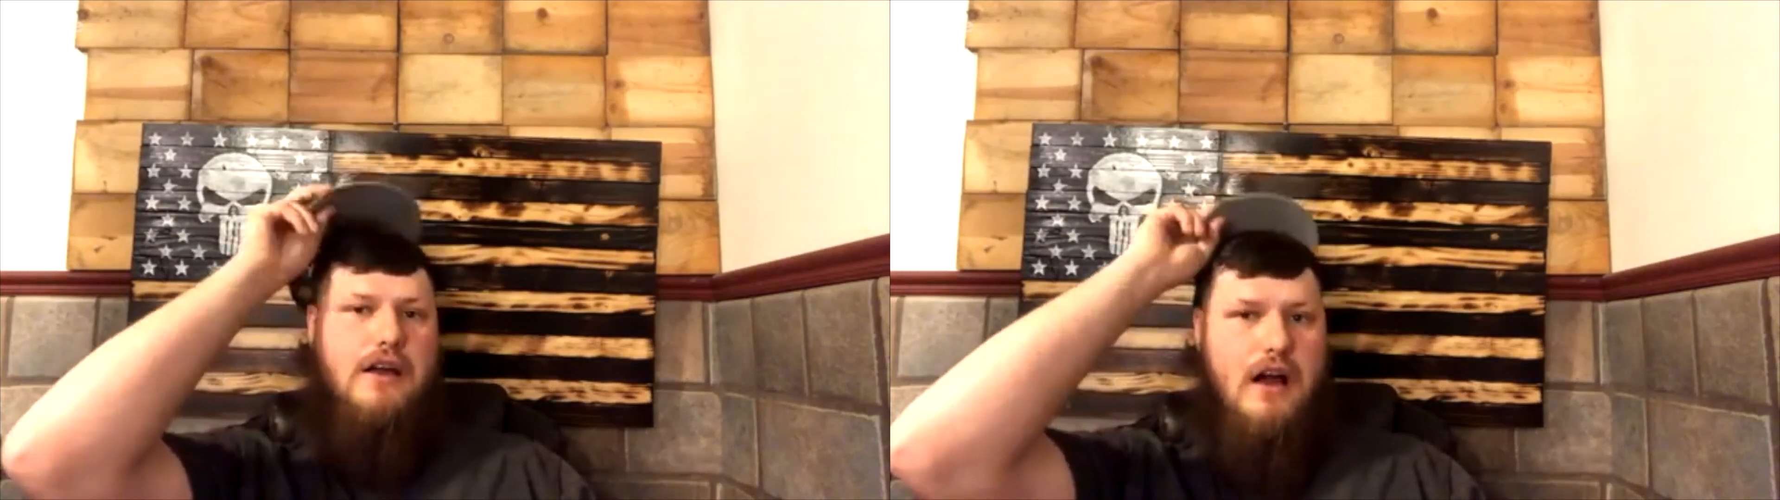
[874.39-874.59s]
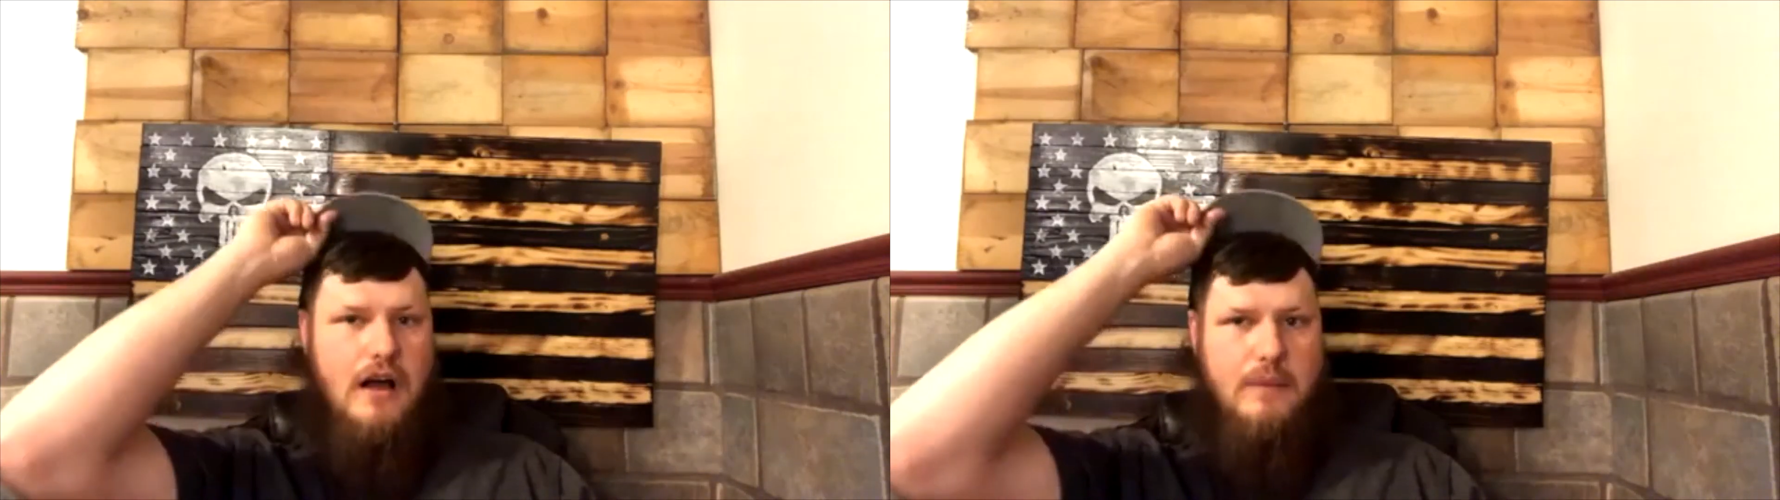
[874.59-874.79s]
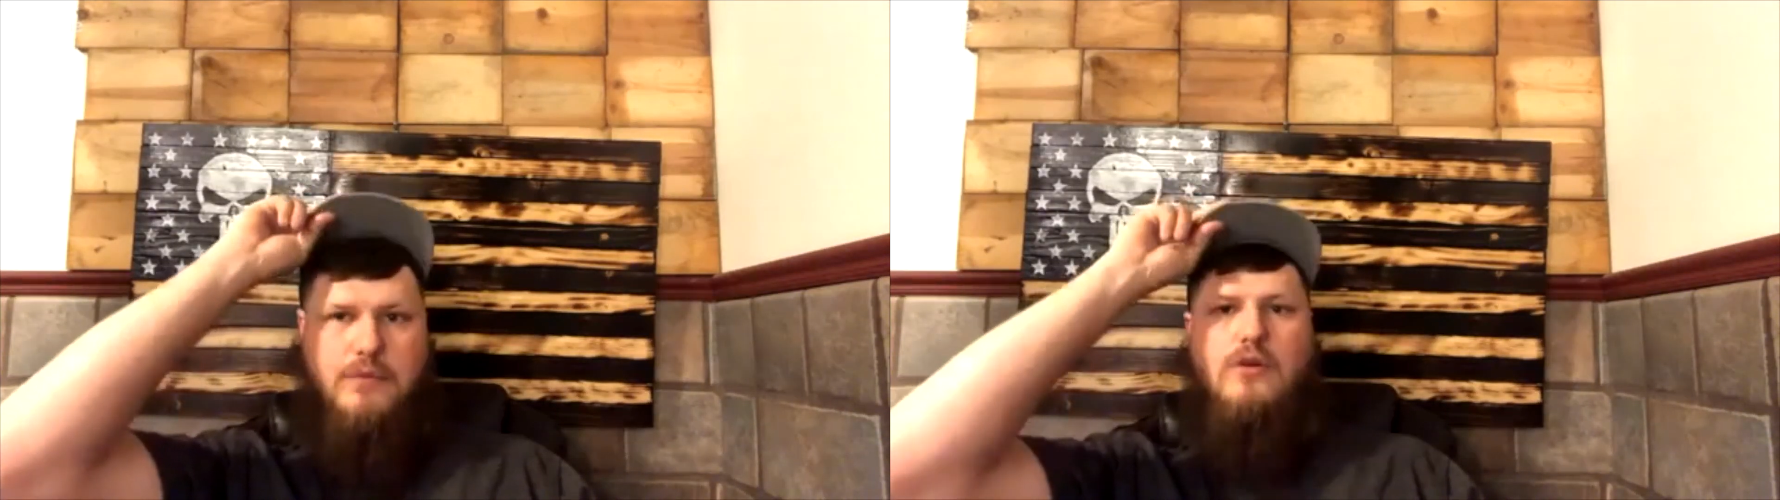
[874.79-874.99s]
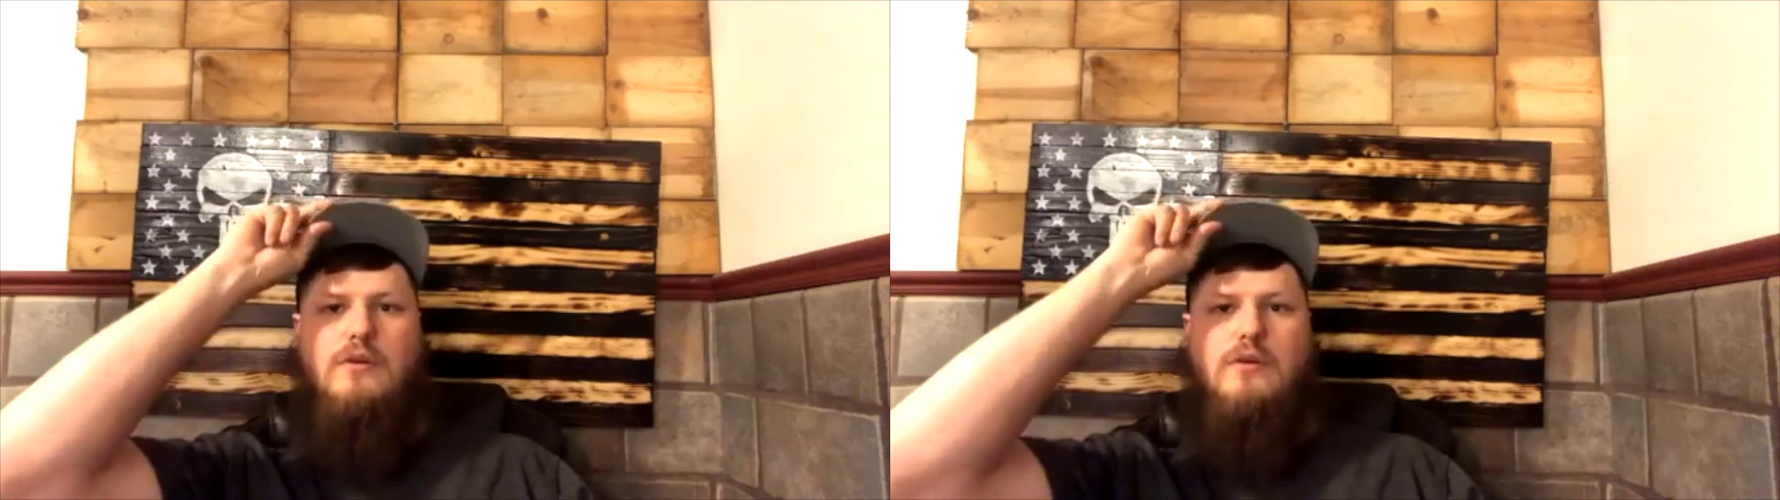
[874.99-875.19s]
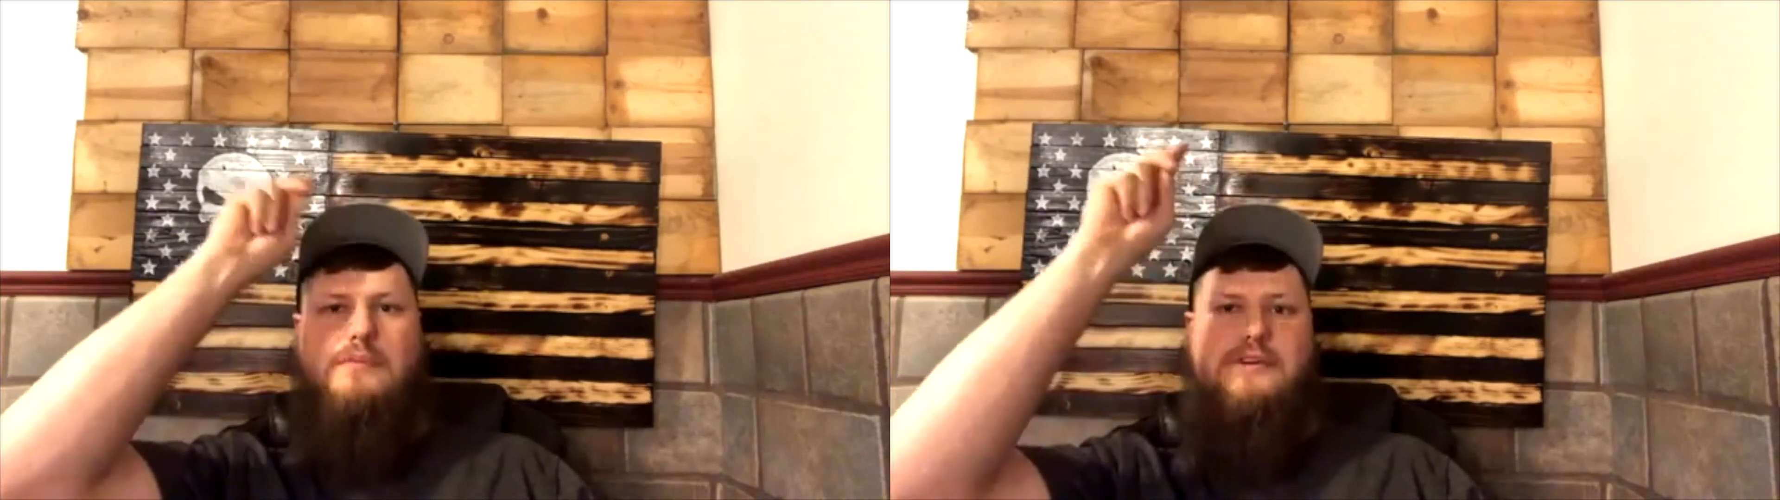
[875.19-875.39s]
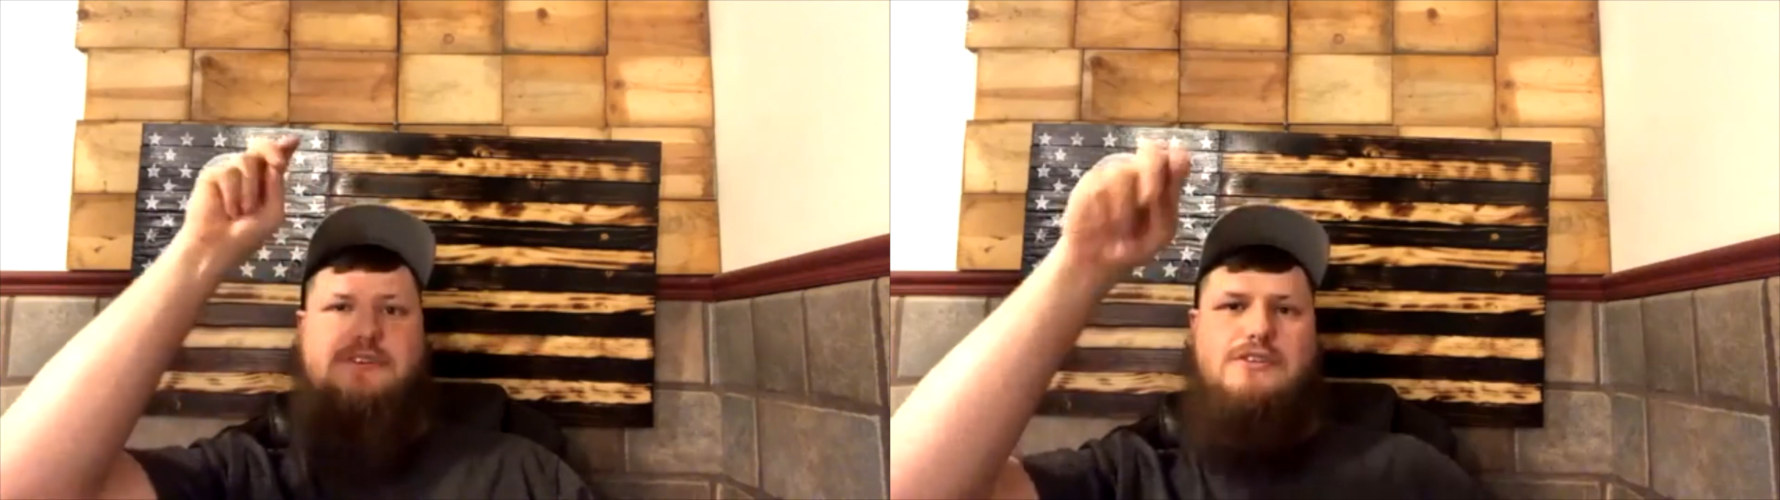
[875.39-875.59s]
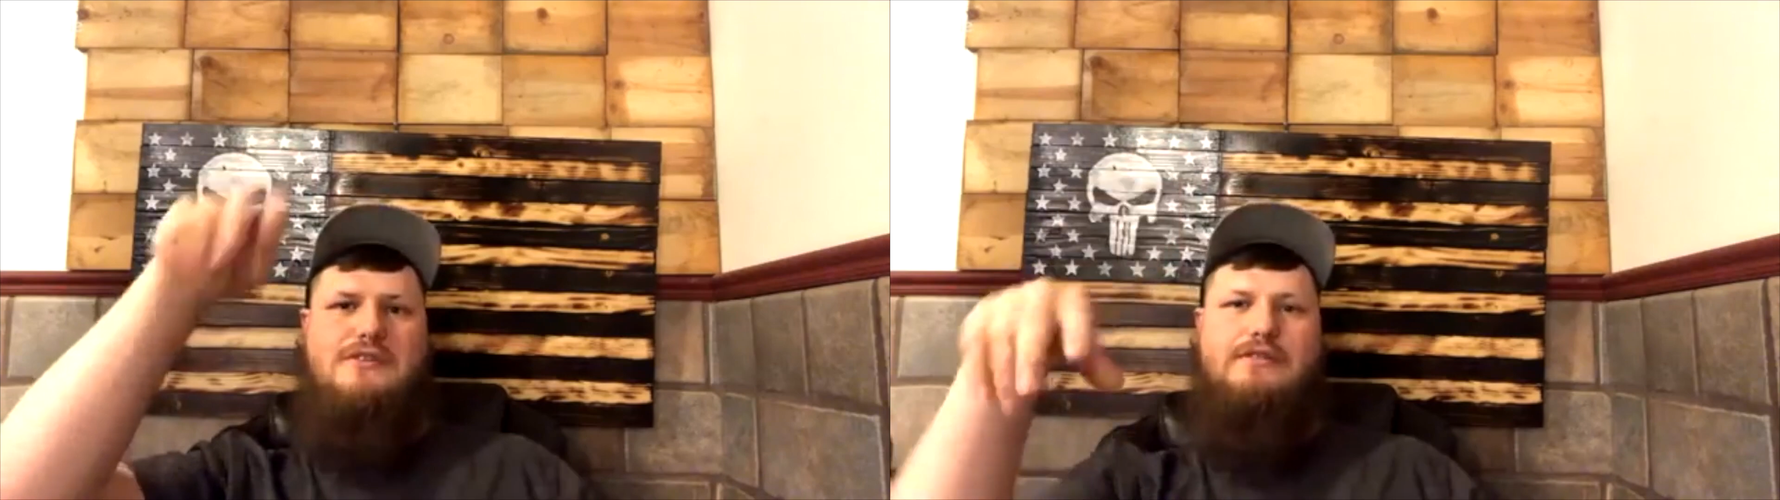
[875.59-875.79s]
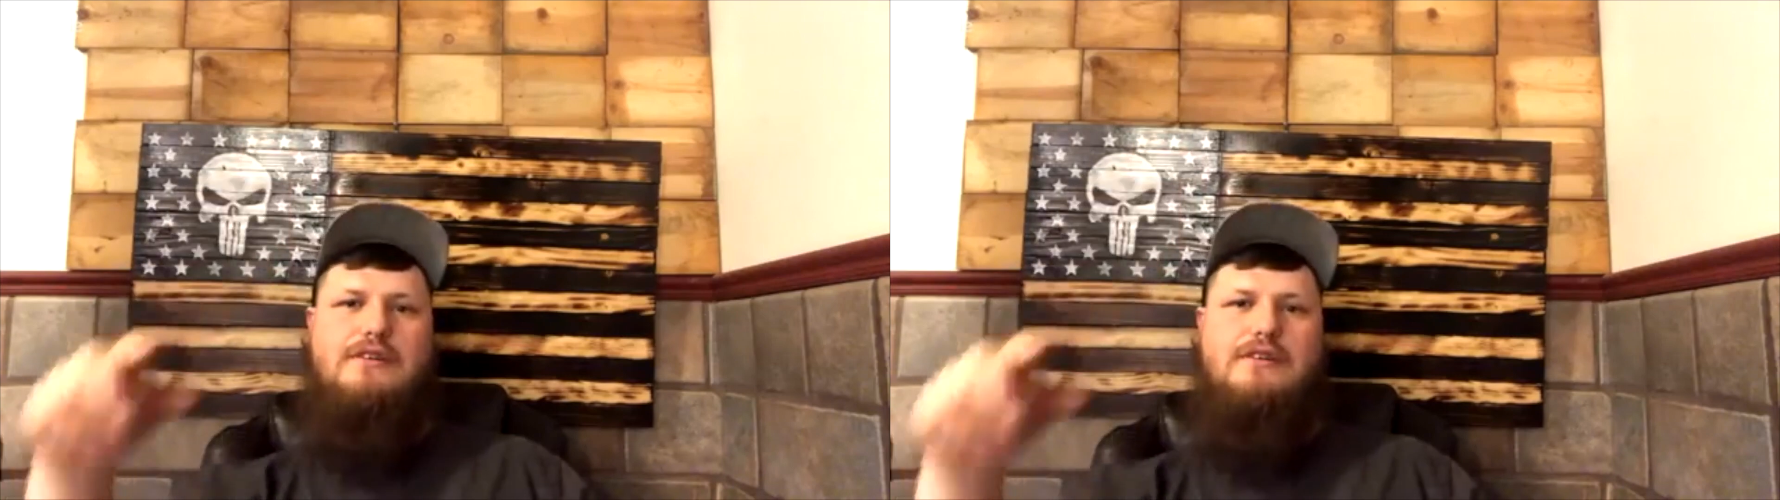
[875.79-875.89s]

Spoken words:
I got Prohibition